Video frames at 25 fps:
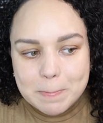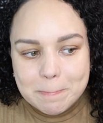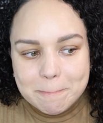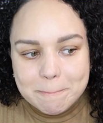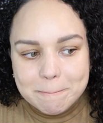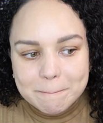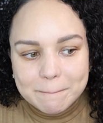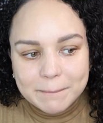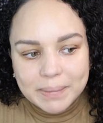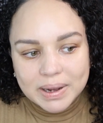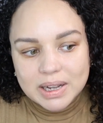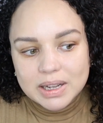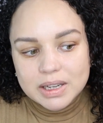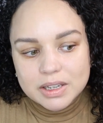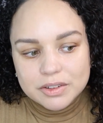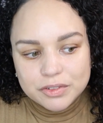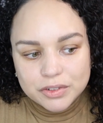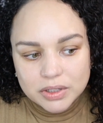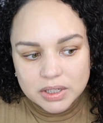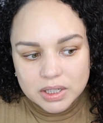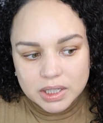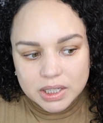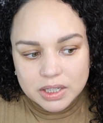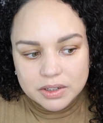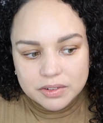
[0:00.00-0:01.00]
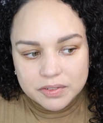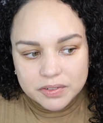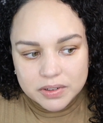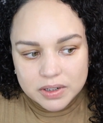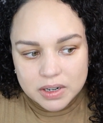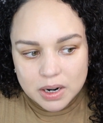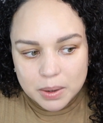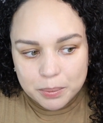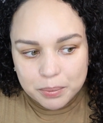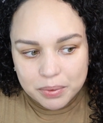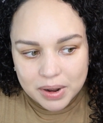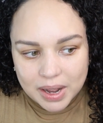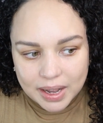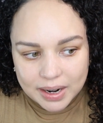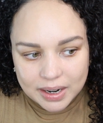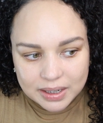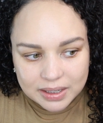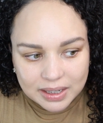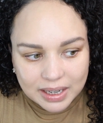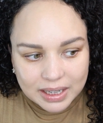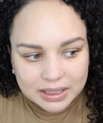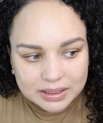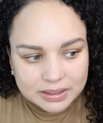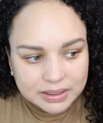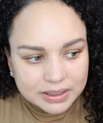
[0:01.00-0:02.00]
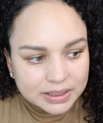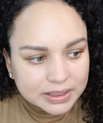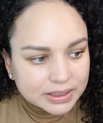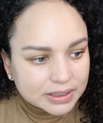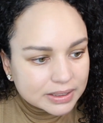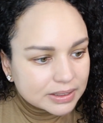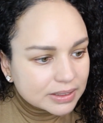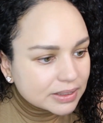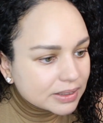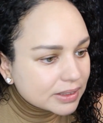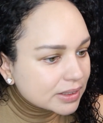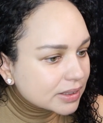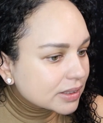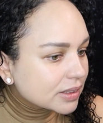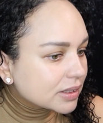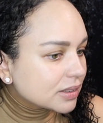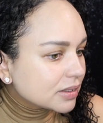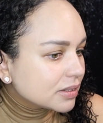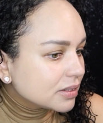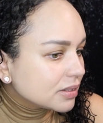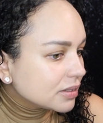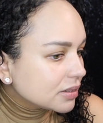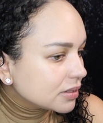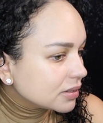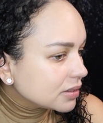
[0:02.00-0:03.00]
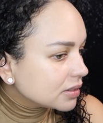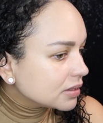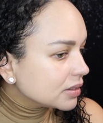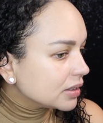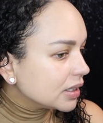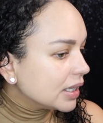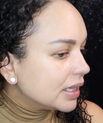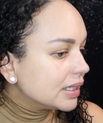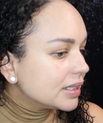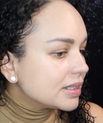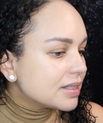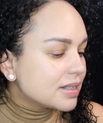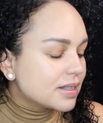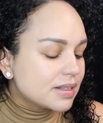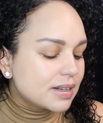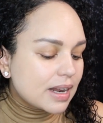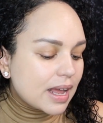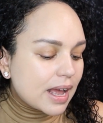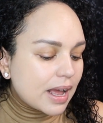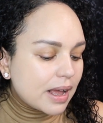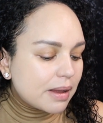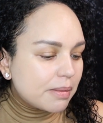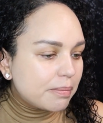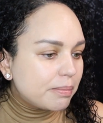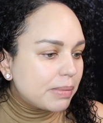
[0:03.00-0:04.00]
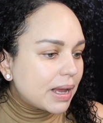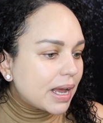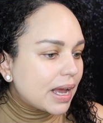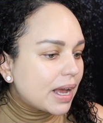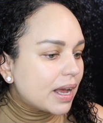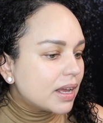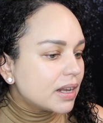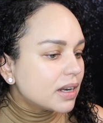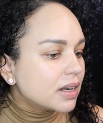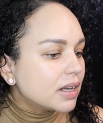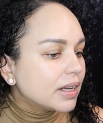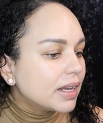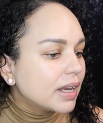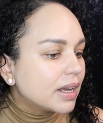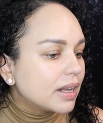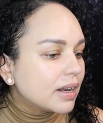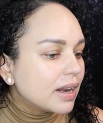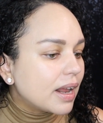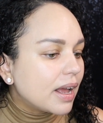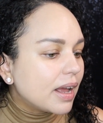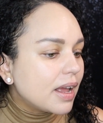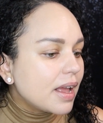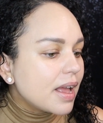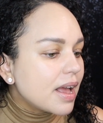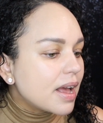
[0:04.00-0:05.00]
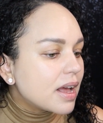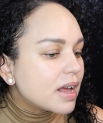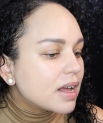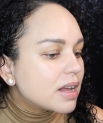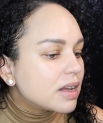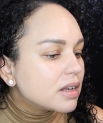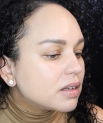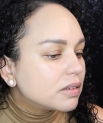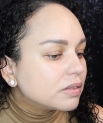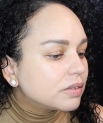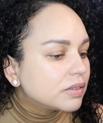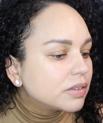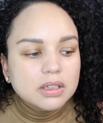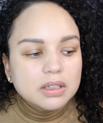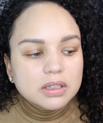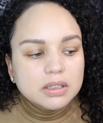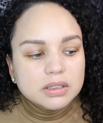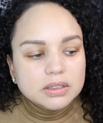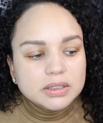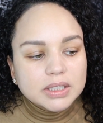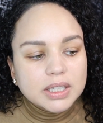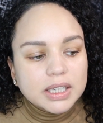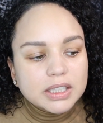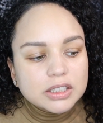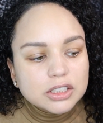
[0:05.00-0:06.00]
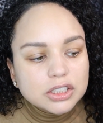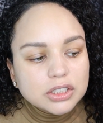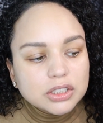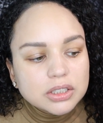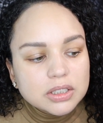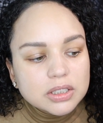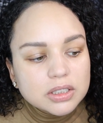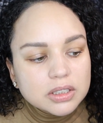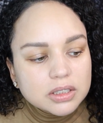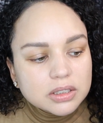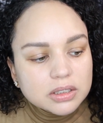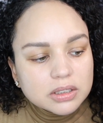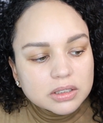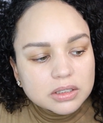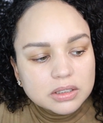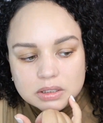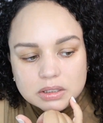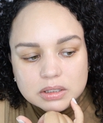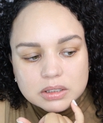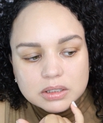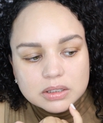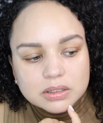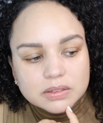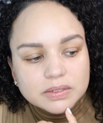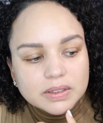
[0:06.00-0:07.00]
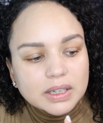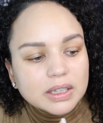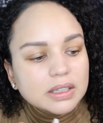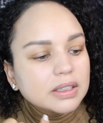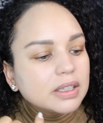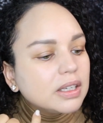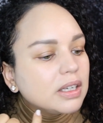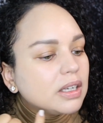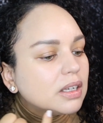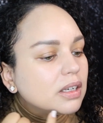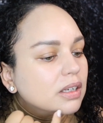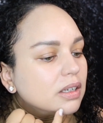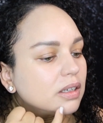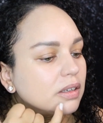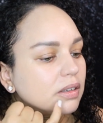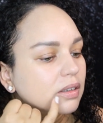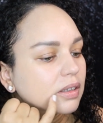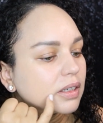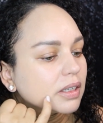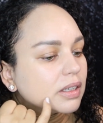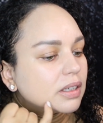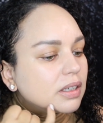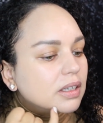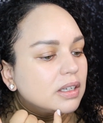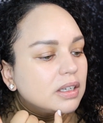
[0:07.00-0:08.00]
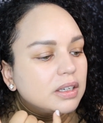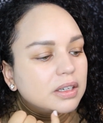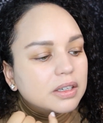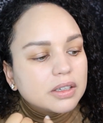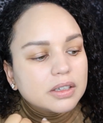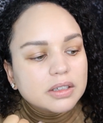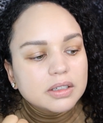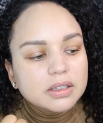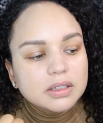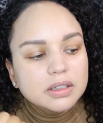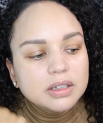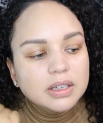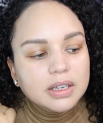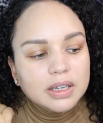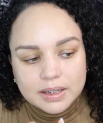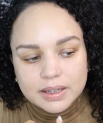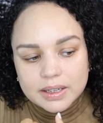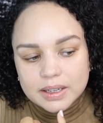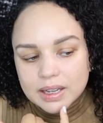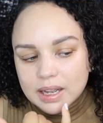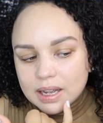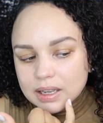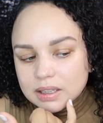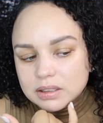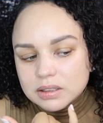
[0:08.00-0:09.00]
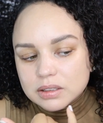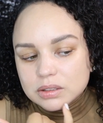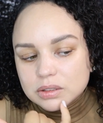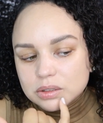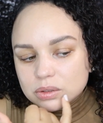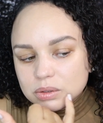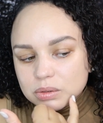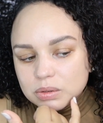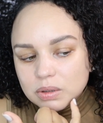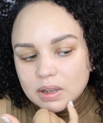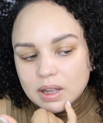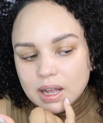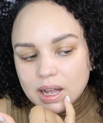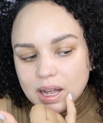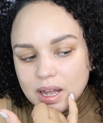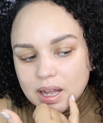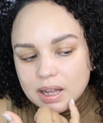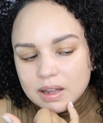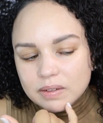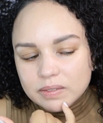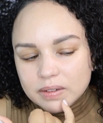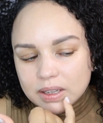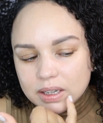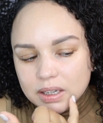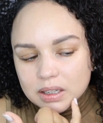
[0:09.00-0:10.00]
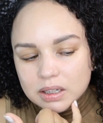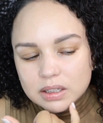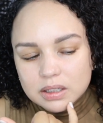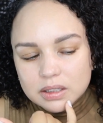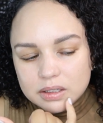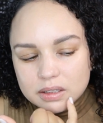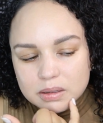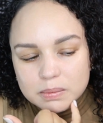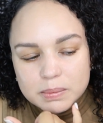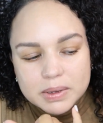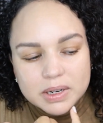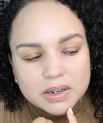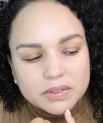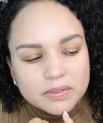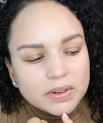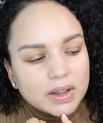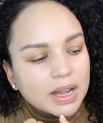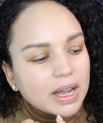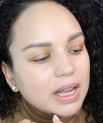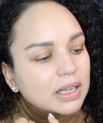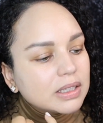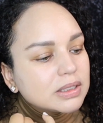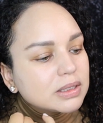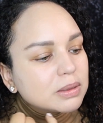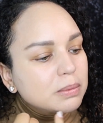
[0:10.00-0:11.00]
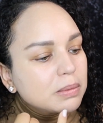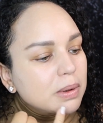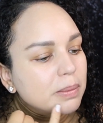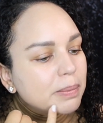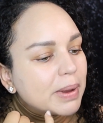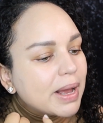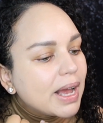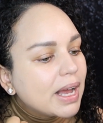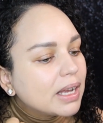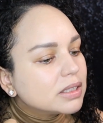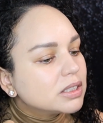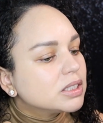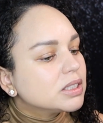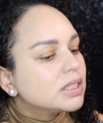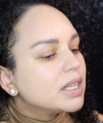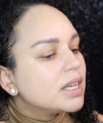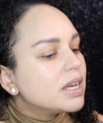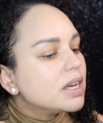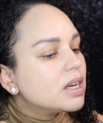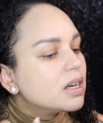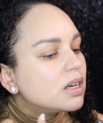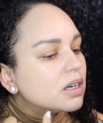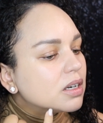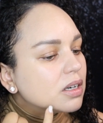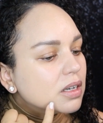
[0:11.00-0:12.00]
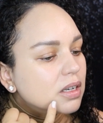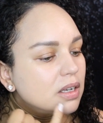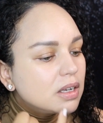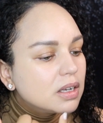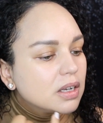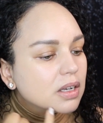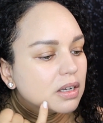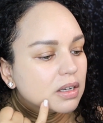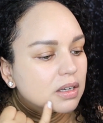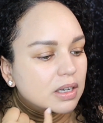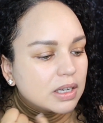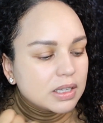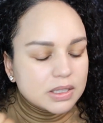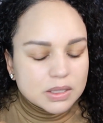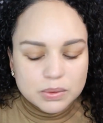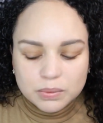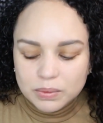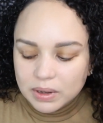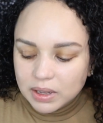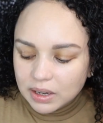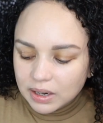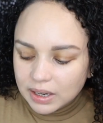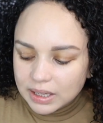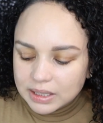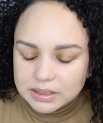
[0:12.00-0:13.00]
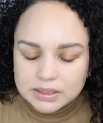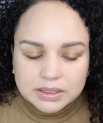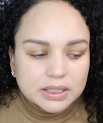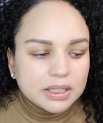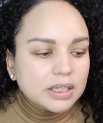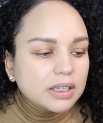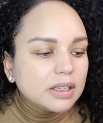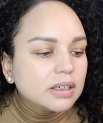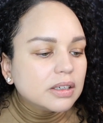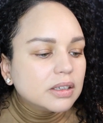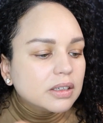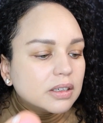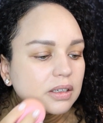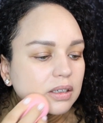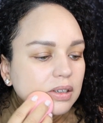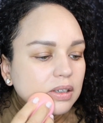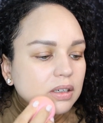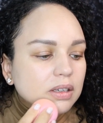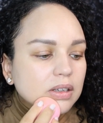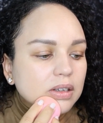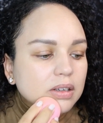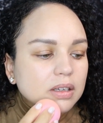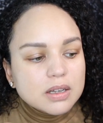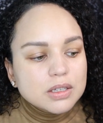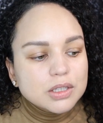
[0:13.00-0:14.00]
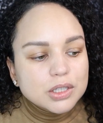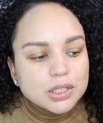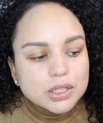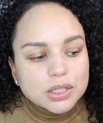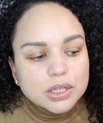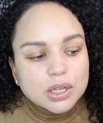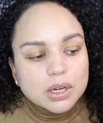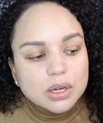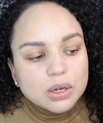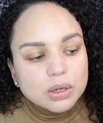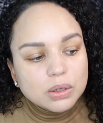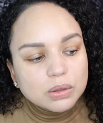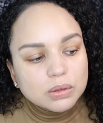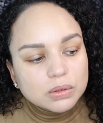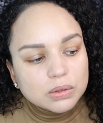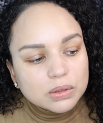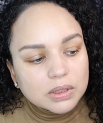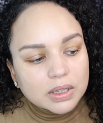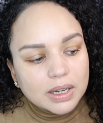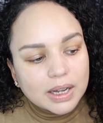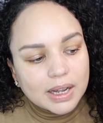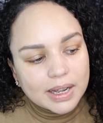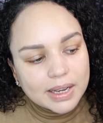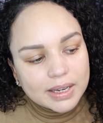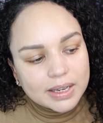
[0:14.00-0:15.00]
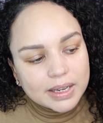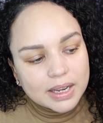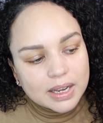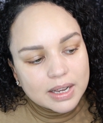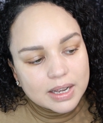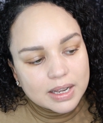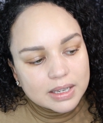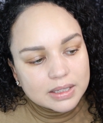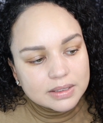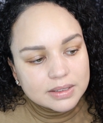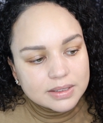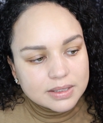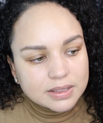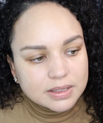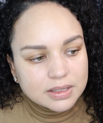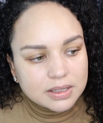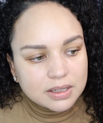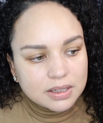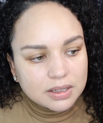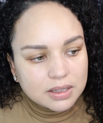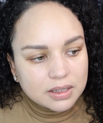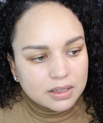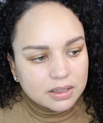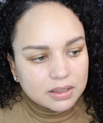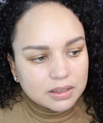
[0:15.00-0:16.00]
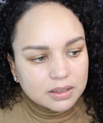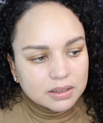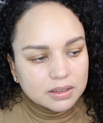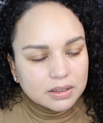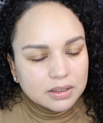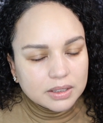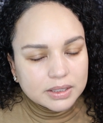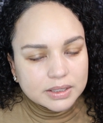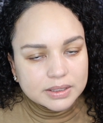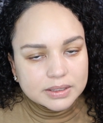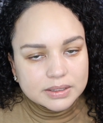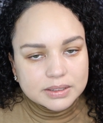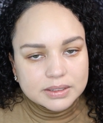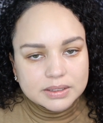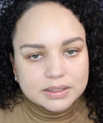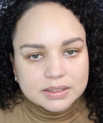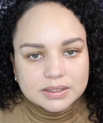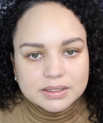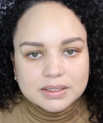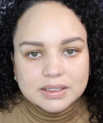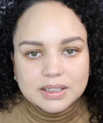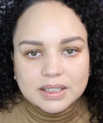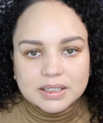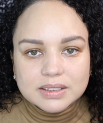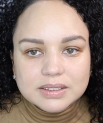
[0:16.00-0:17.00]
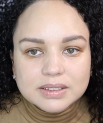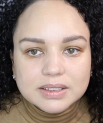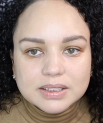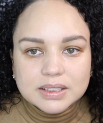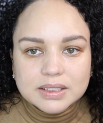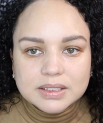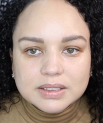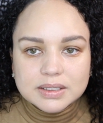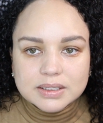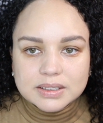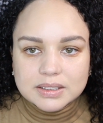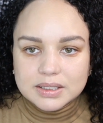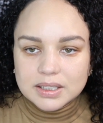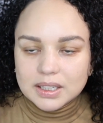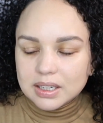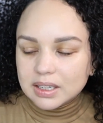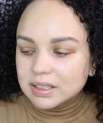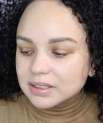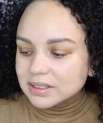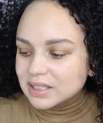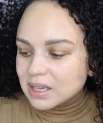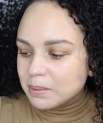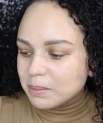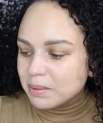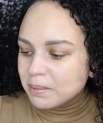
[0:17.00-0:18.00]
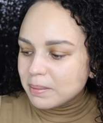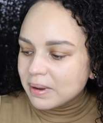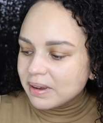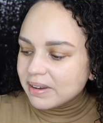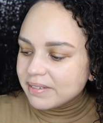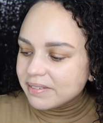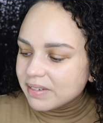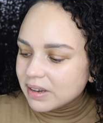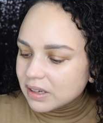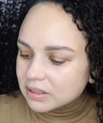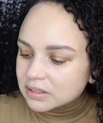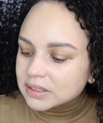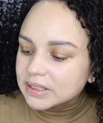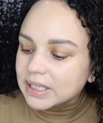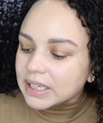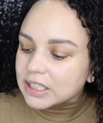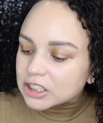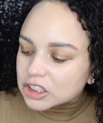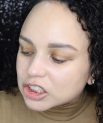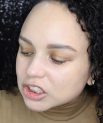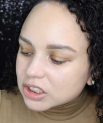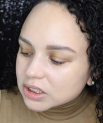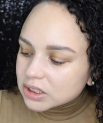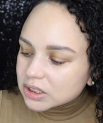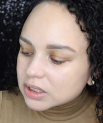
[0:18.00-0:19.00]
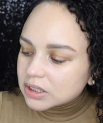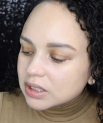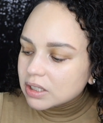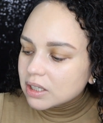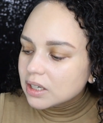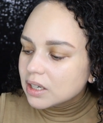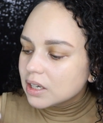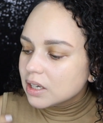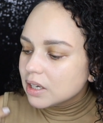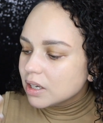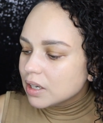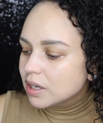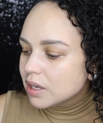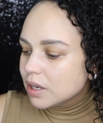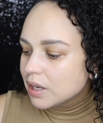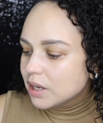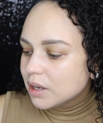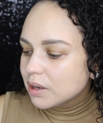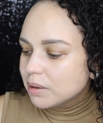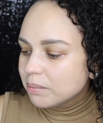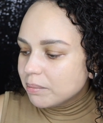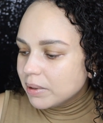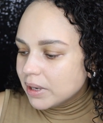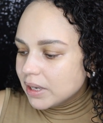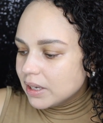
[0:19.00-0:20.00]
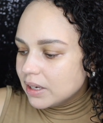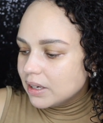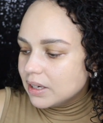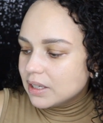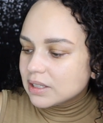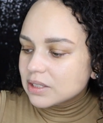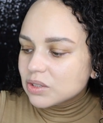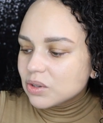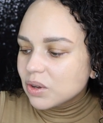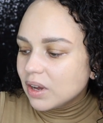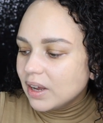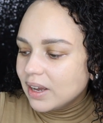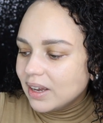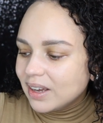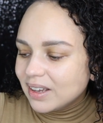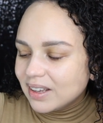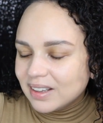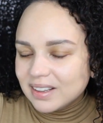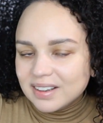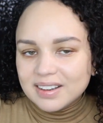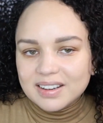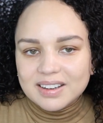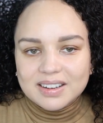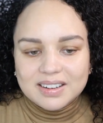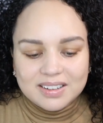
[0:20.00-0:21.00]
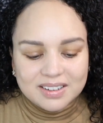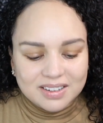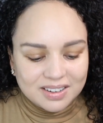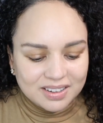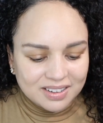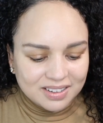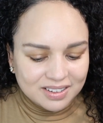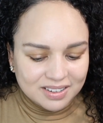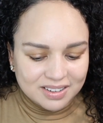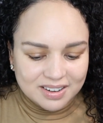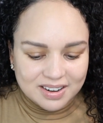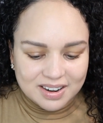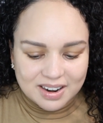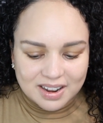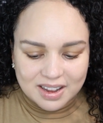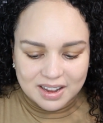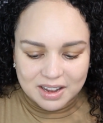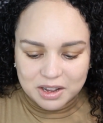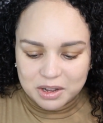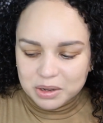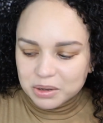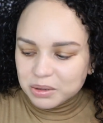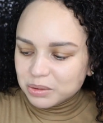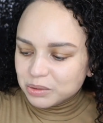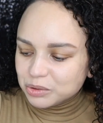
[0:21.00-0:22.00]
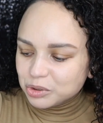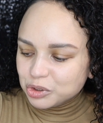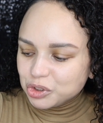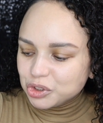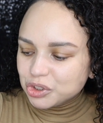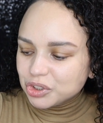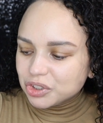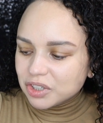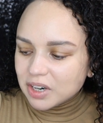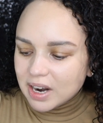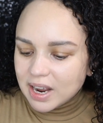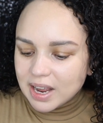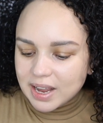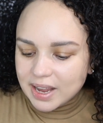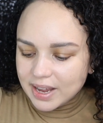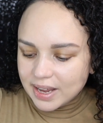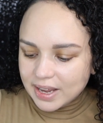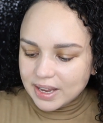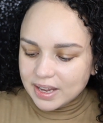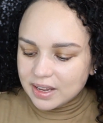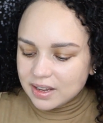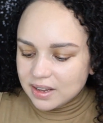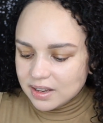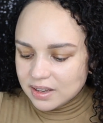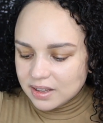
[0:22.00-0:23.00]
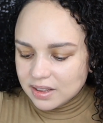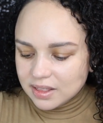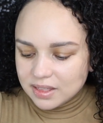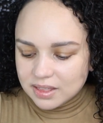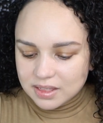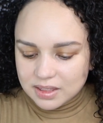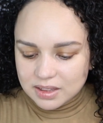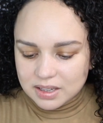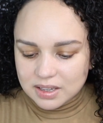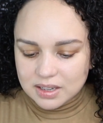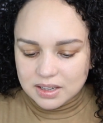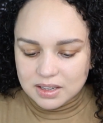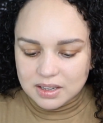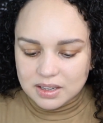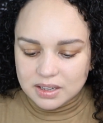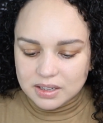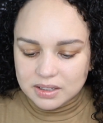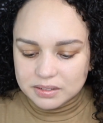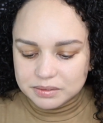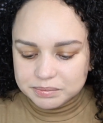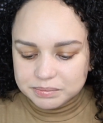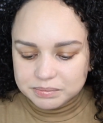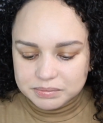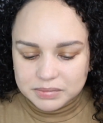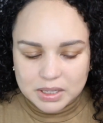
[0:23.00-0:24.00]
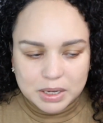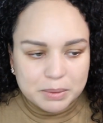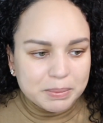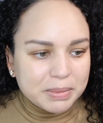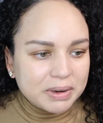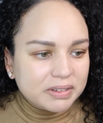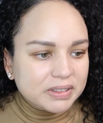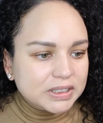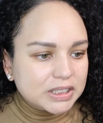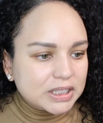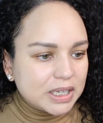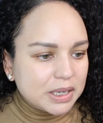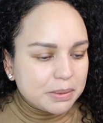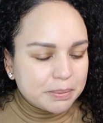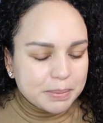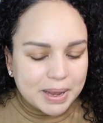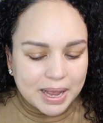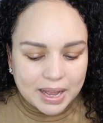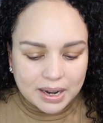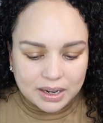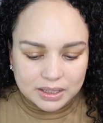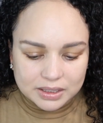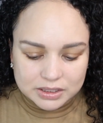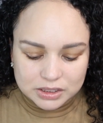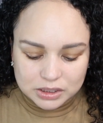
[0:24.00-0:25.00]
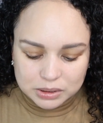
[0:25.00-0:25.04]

But if you're looking for a product like this, it's not bad. Again, I have texture around here and here. I do have like a little bit of an eczema patch there as well as here. So I can see this skin tint sitting on top of my foundation. But let's go ahead and now try the Mary Jane palette.